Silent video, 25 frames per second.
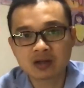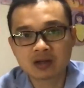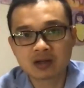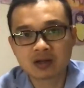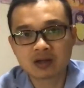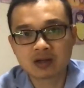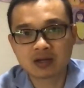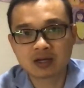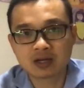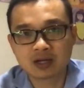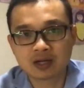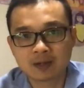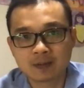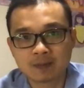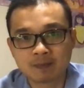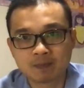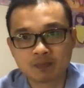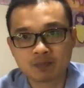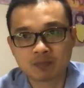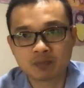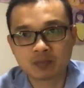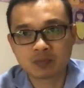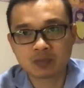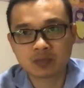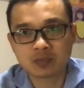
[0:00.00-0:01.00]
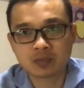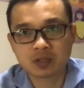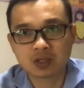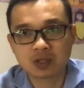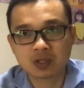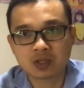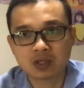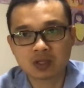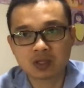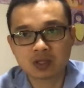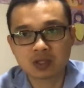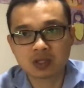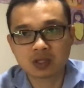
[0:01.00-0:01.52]

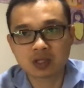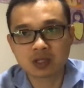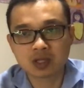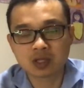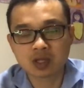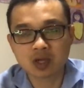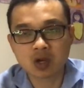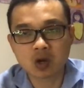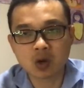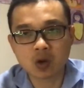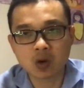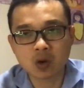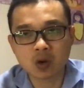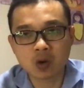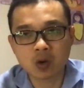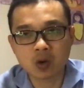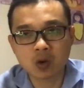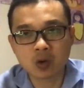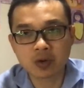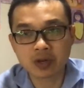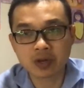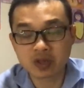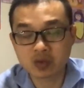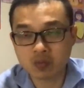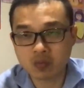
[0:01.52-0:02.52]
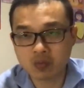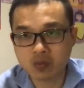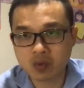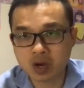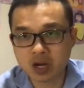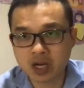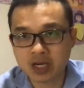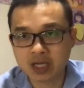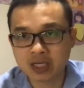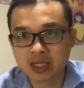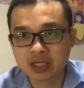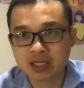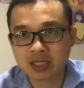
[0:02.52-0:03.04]
the only
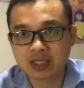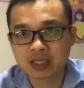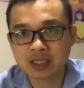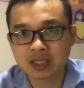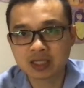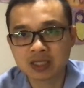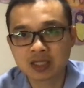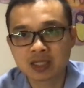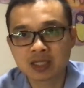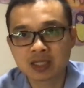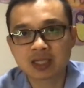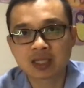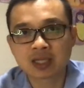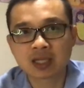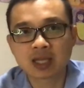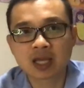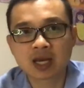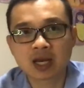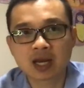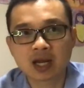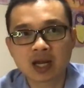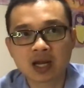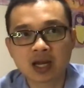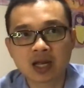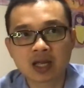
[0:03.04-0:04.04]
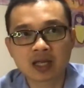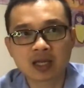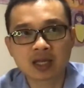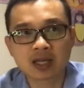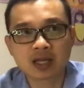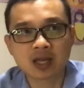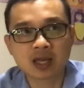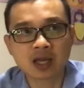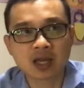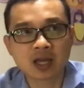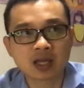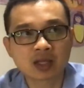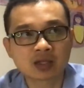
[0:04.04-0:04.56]
one that I
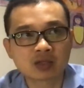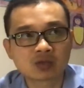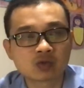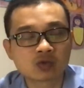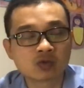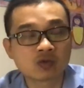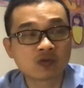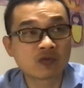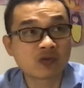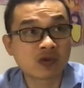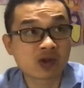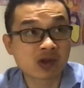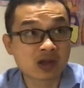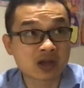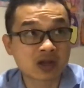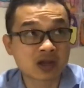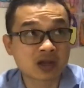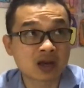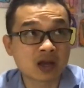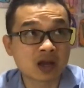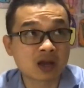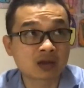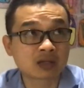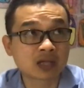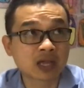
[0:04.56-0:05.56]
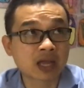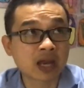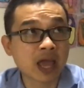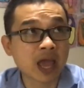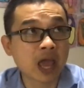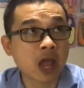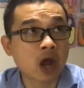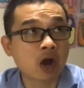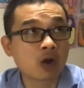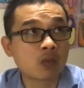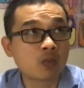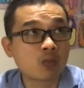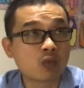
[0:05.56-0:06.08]
actually figured out that
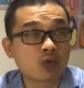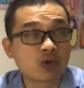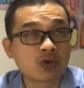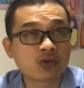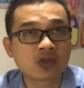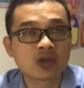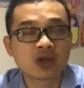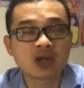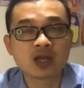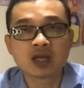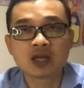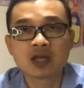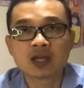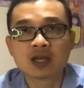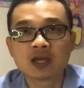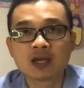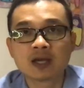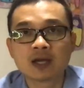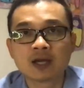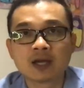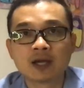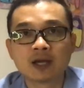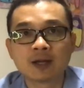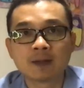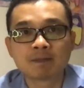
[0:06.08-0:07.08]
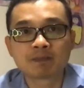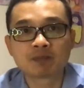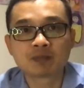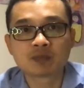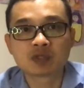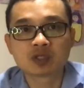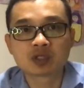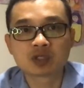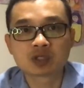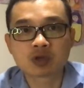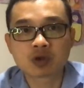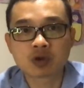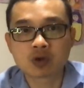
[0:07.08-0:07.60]
help with
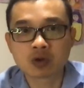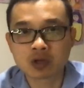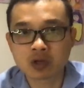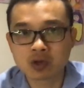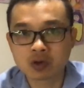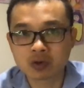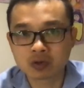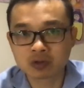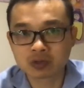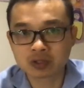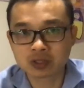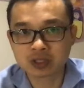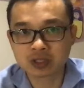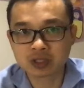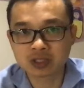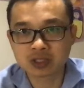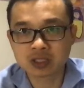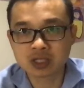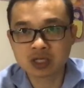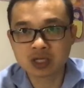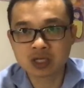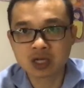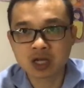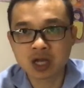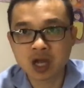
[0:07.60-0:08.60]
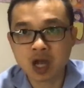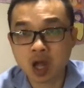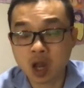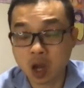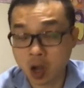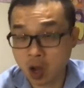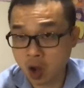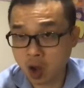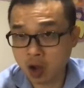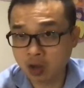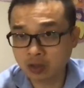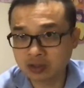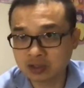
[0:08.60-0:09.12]
scoliosis a
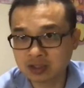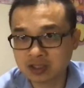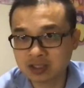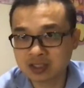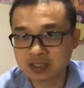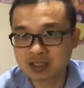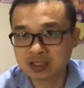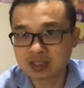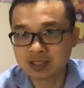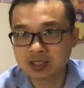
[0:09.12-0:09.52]
lot,